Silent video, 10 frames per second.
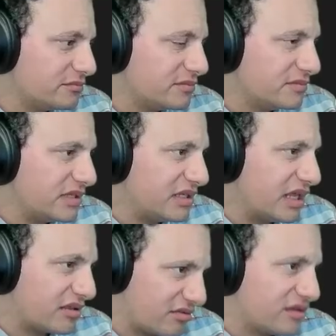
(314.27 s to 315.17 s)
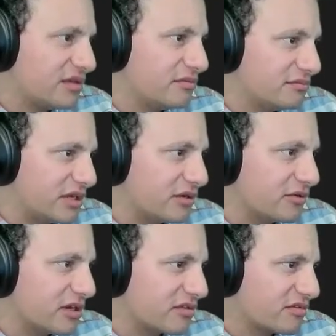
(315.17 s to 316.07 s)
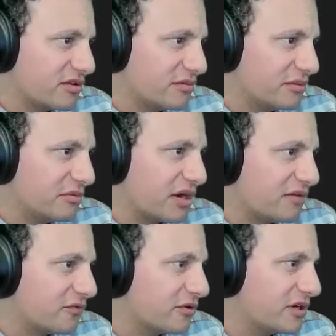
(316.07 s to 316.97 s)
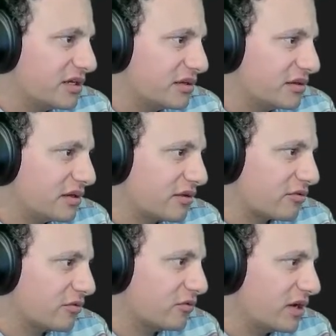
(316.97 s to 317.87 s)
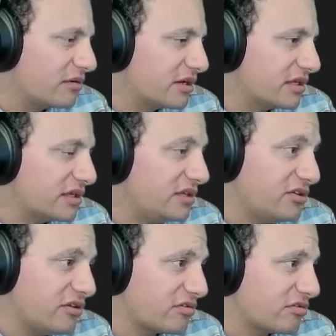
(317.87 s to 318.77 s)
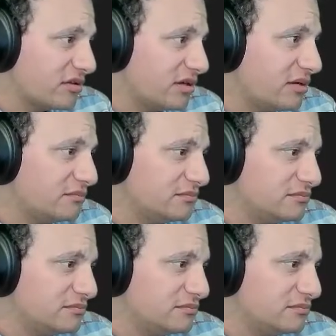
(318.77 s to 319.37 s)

mm, that's the there you go. That's the the brain for it. That's all the wiring. It just um,